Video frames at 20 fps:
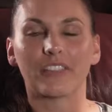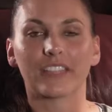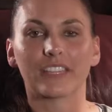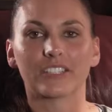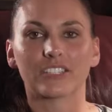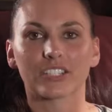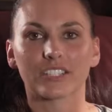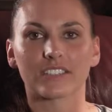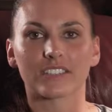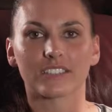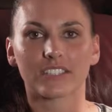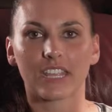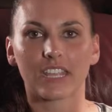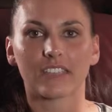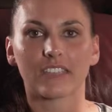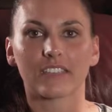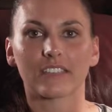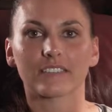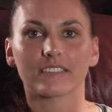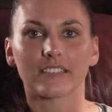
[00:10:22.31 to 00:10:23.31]
than just
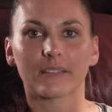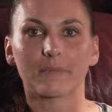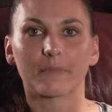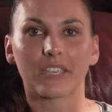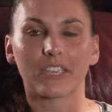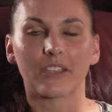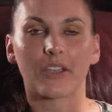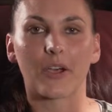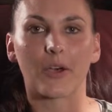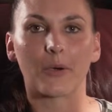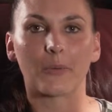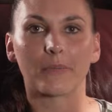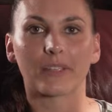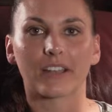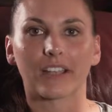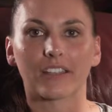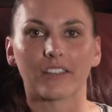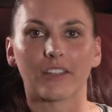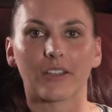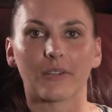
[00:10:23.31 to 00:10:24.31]
taking some meat home
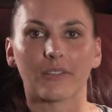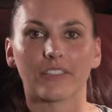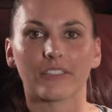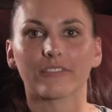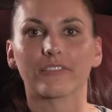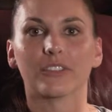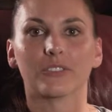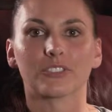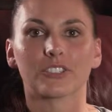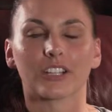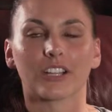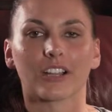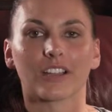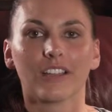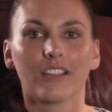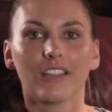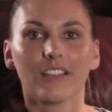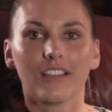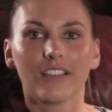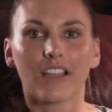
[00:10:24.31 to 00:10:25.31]
and I know in the future
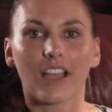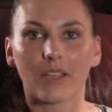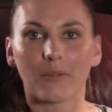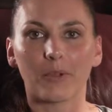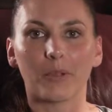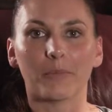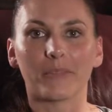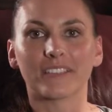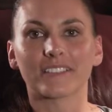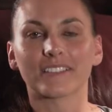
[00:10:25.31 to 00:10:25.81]
I will be